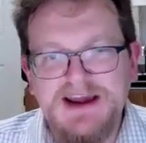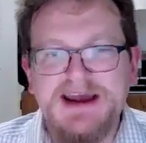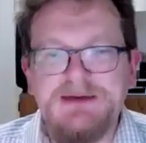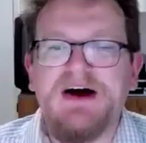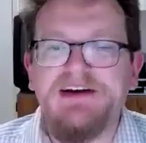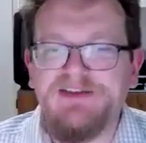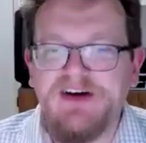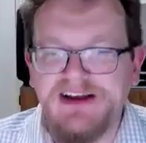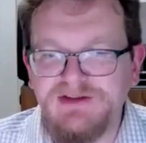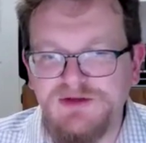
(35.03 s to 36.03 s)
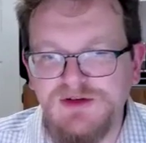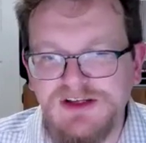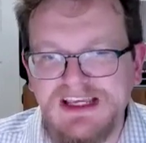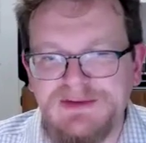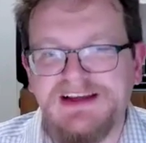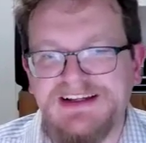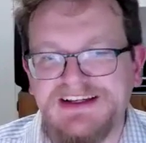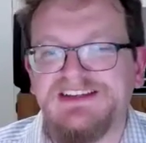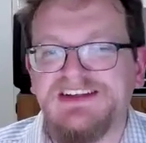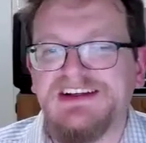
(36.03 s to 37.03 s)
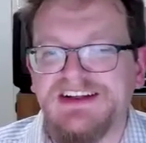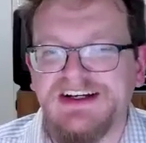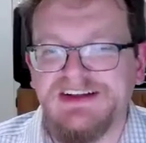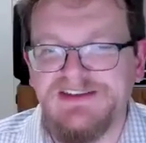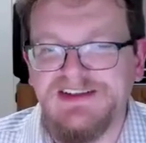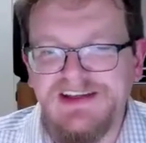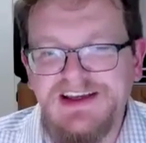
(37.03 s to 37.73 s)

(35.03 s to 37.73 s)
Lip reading: and My Fight to Keep Their Legacy Alive.